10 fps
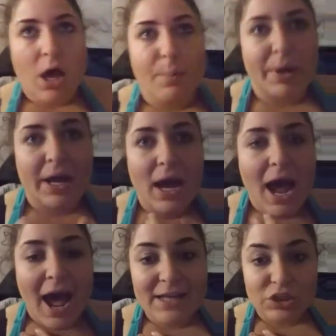But
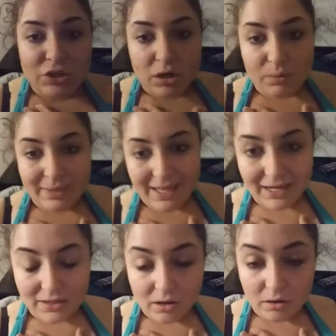I struggled with
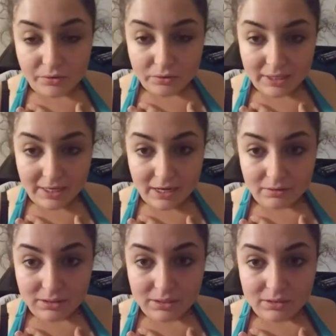getting in all those 8
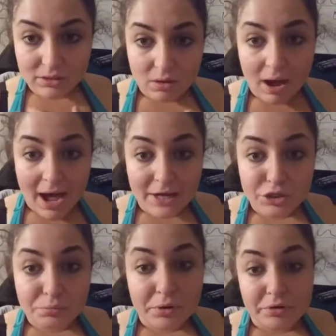ounces. So I
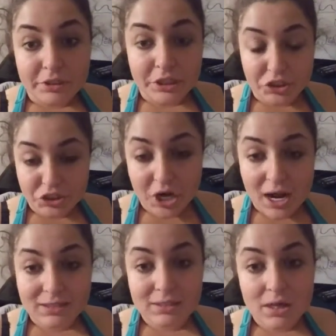do protein
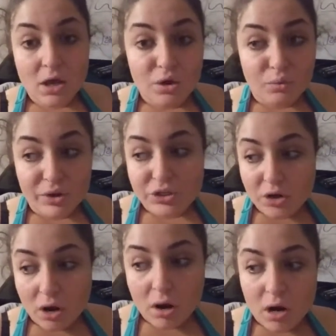shots,
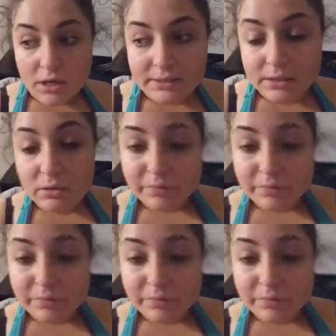which are still